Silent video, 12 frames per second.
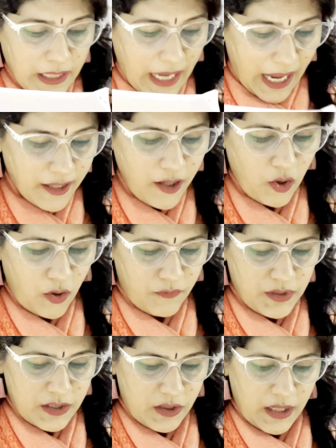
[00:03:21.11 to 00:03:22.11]
carrier
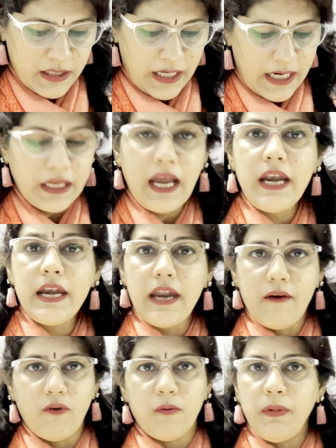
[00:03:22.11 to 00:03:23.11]
of the trait and can
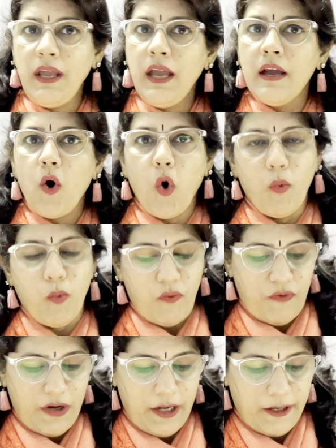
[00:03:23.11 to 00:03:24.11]
never be
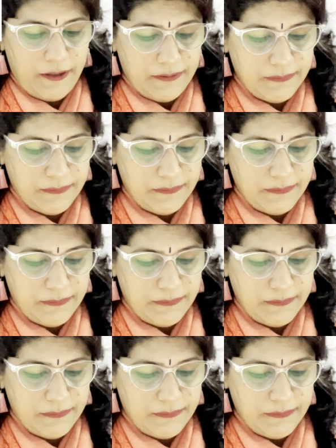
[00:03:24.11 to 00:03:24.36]
homophilic.